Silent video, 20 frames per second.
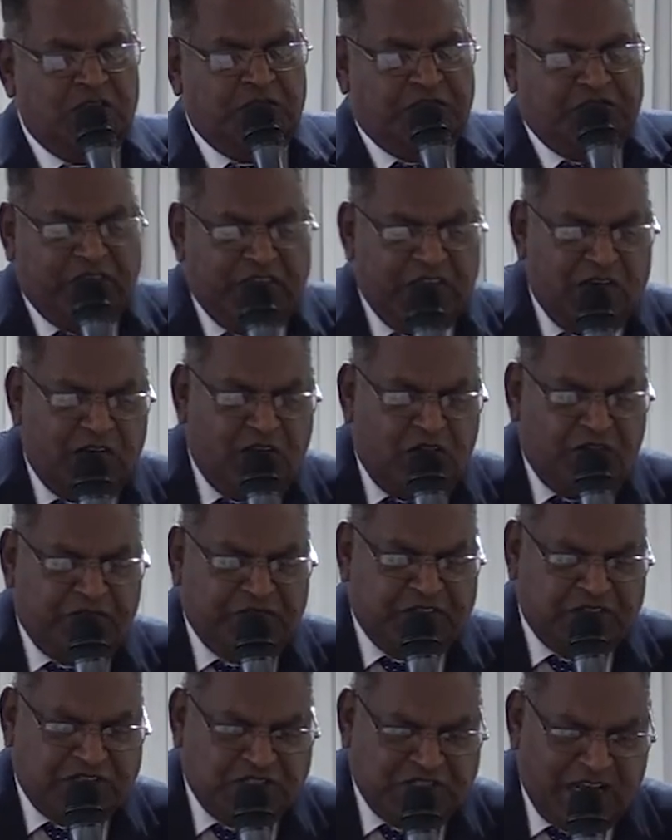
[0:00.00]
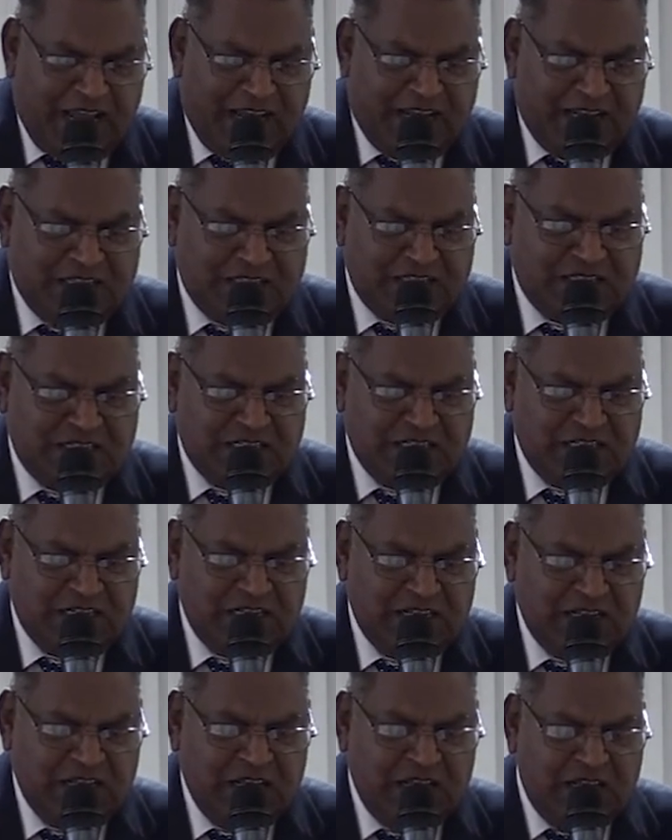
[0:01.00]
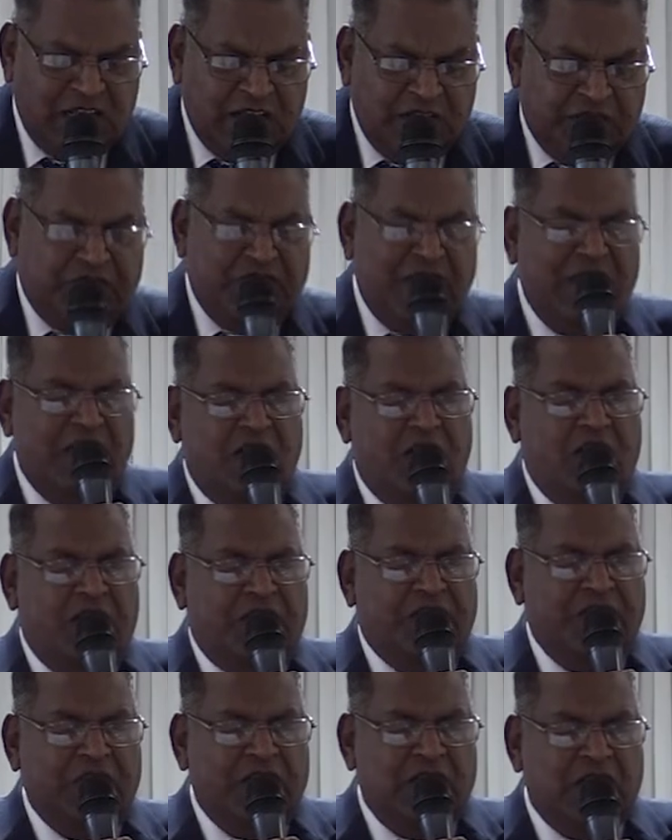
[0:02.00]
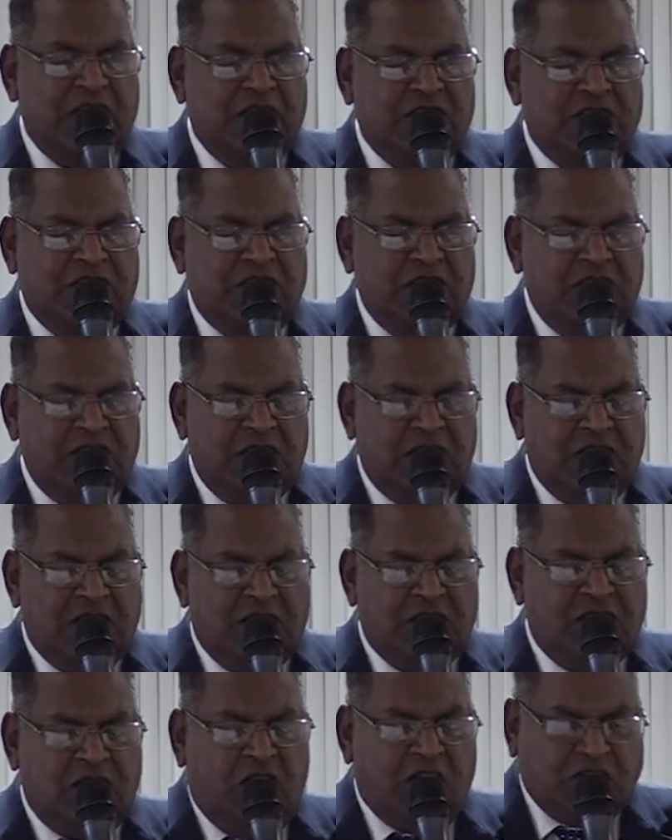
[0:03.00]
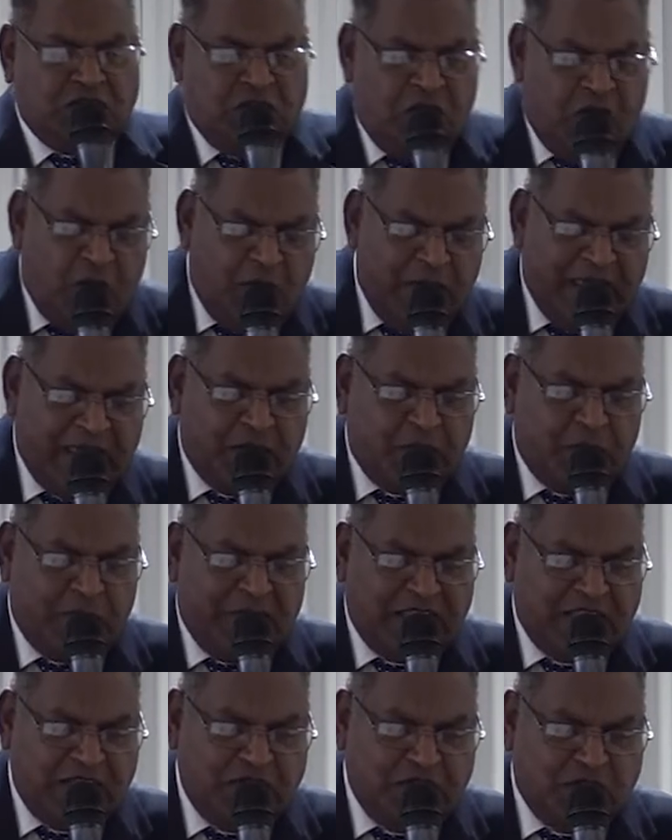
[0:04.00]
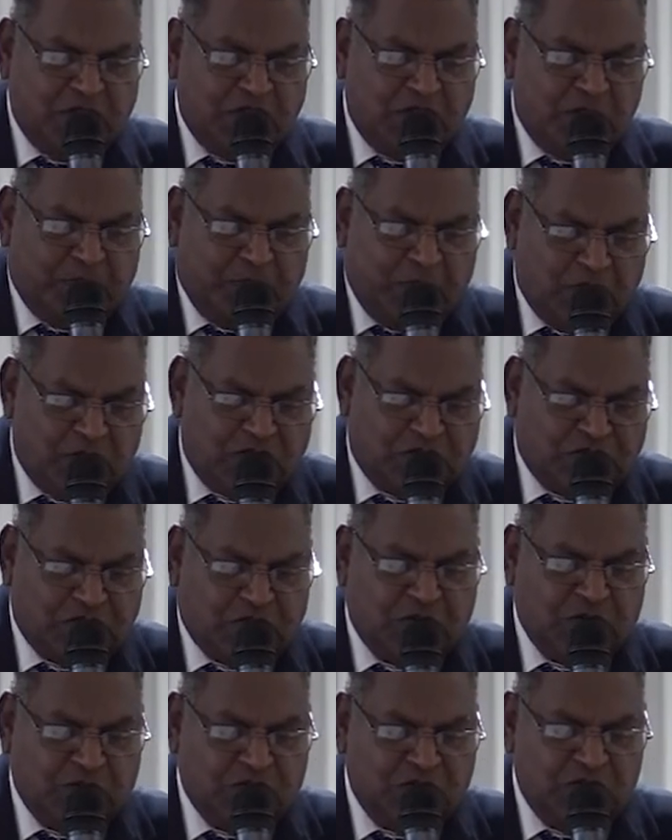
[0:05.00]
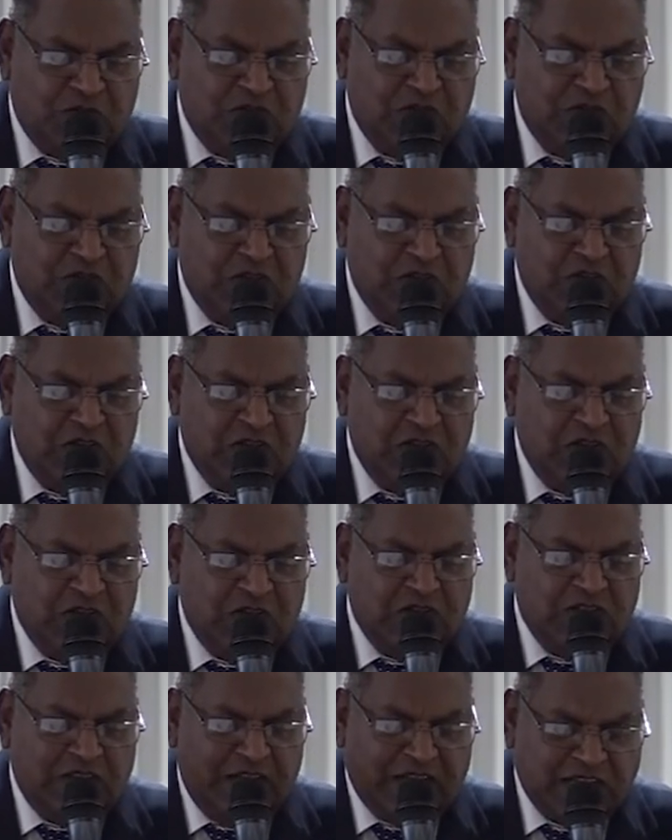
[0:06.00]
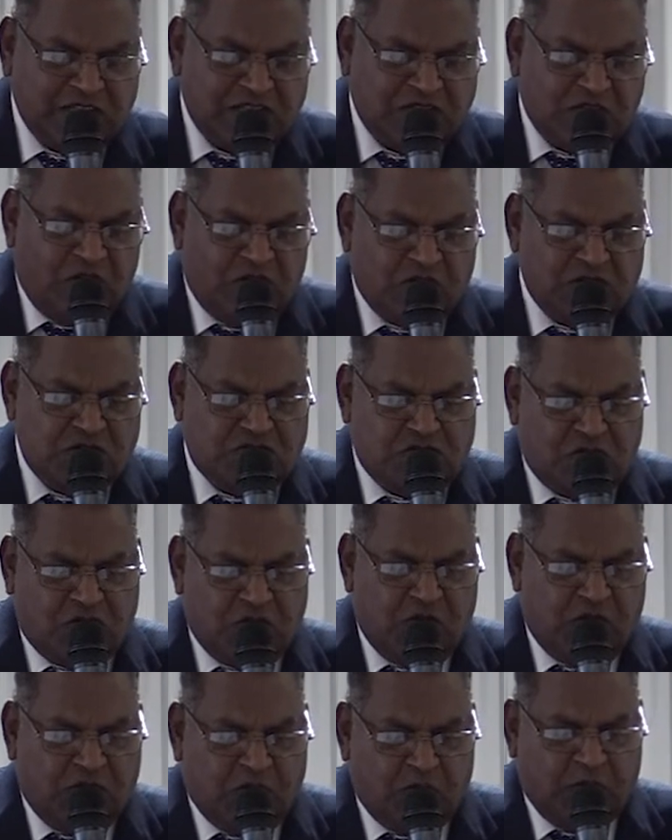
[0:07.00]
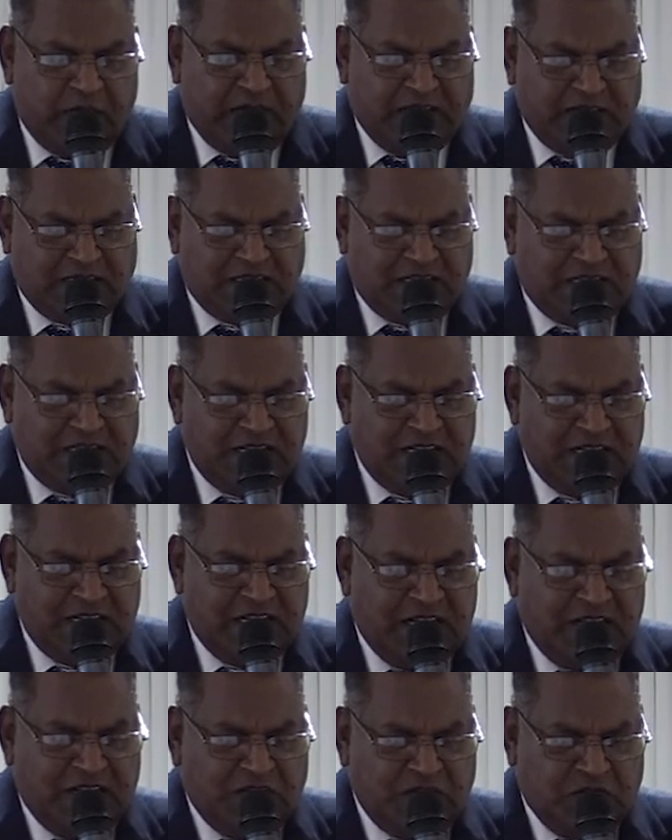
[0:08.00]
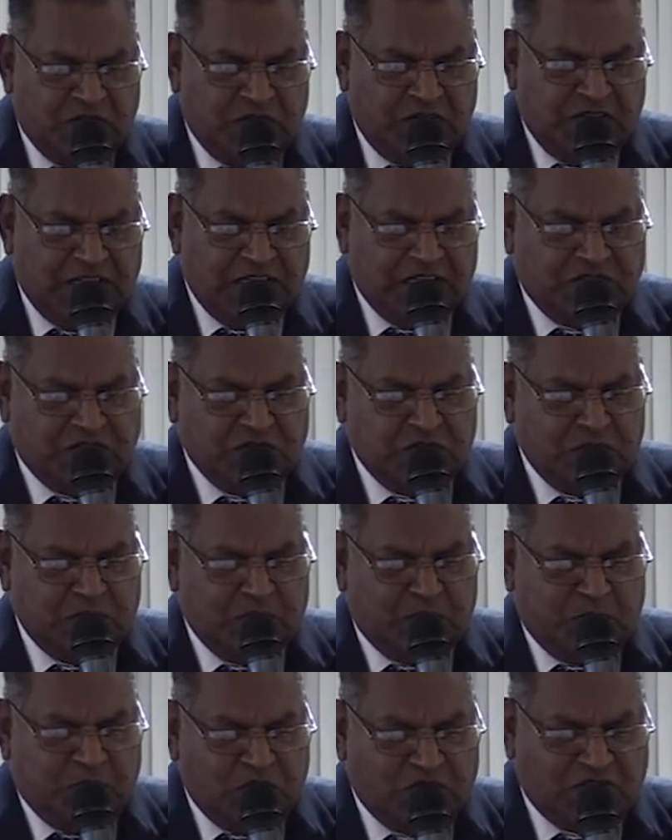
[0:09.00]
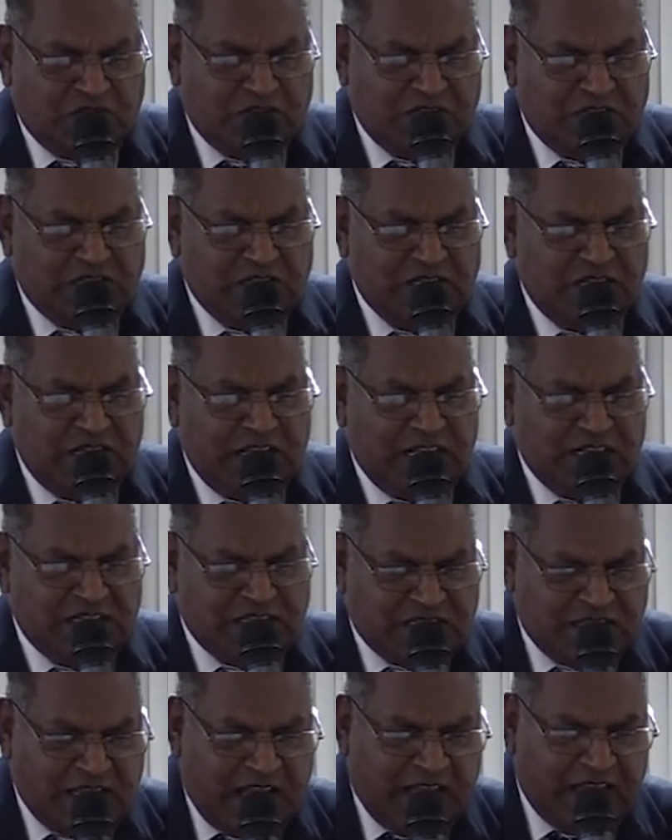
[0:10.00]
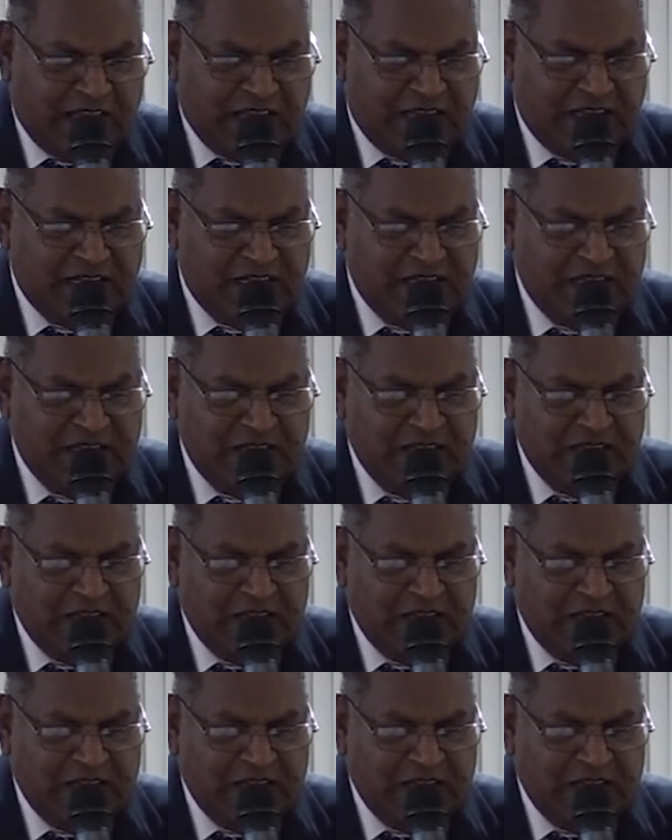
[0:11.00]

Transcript: Fear of the challenge. Fear of not knowing whether you're going to pull through. That is also a weight. You need to push it aside.